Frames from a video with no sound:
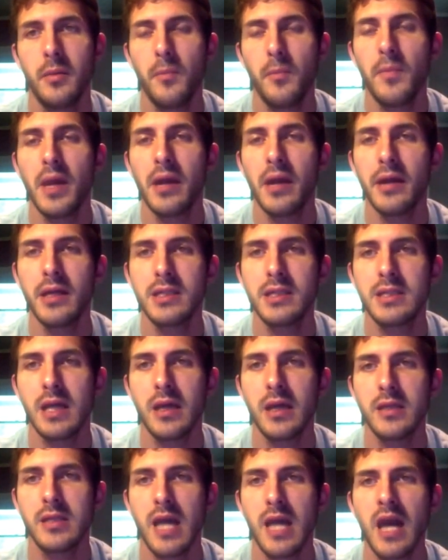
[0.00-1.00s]
Mary
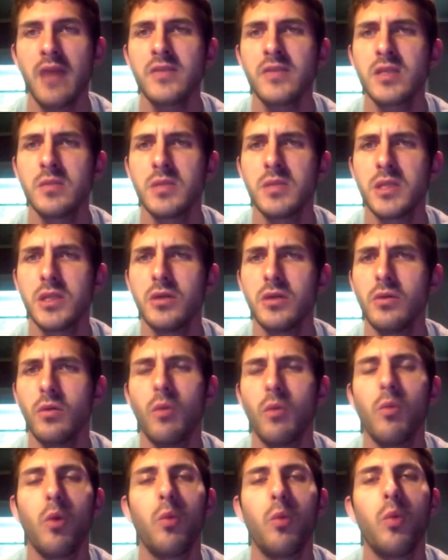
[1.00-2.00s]
says, "Have some stew,
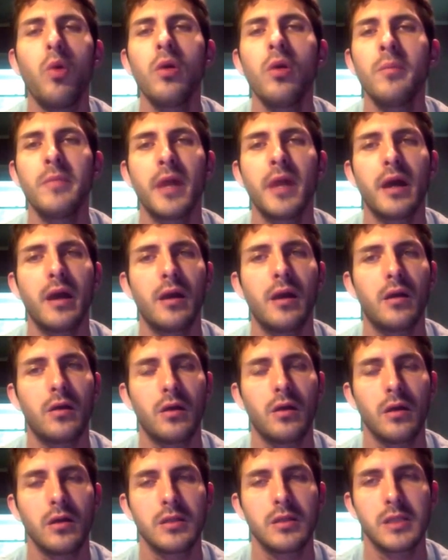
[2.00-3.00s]
it will warm thy
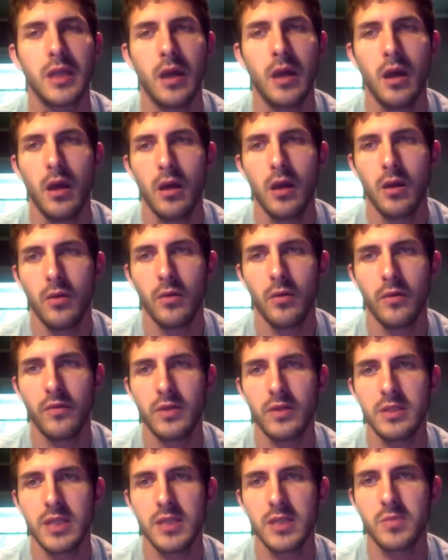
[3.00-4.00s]
heart."
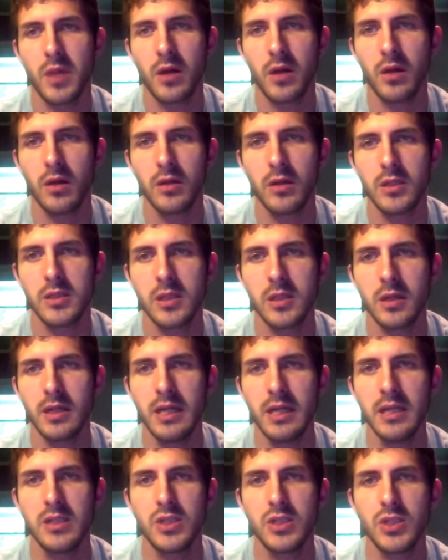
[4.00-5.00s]
Winifred says, "My heart does not
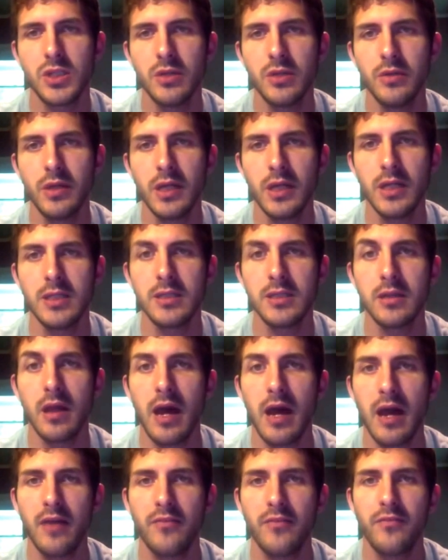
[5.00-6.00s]
need stew, it needs
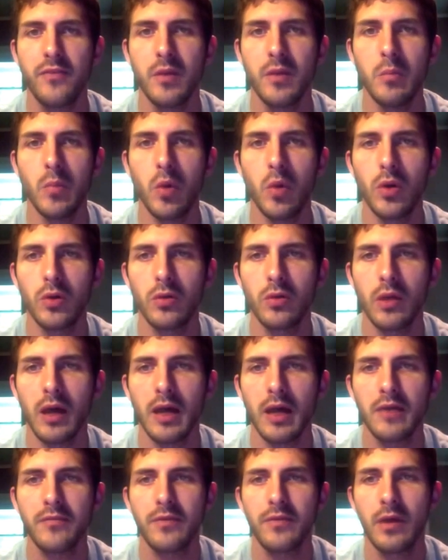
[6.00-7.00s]
life, immortal
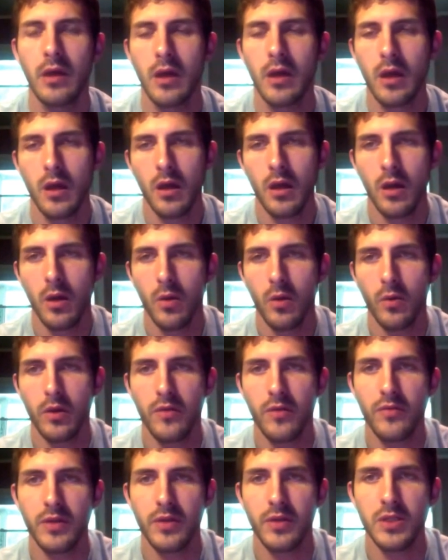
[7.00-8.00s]
life."
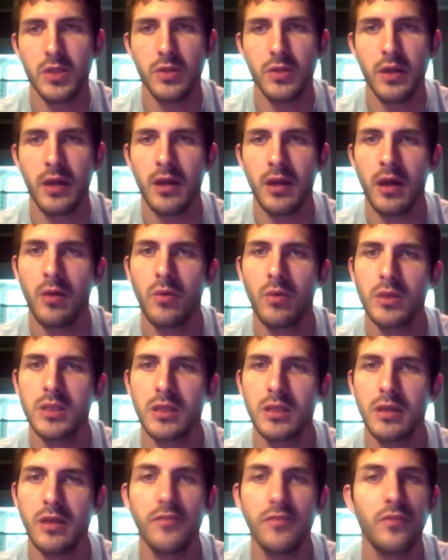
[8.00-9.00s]
Winifred, "Do thou not want
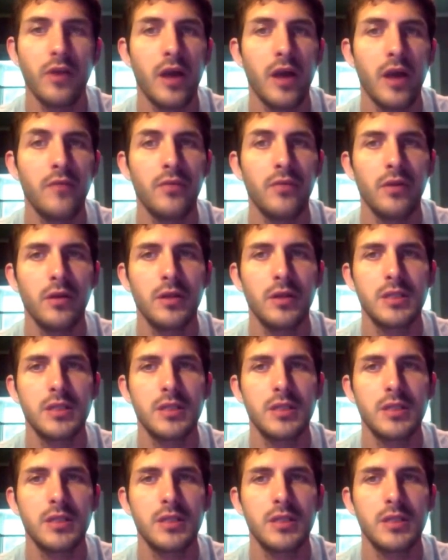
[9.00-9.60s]
to live forever?"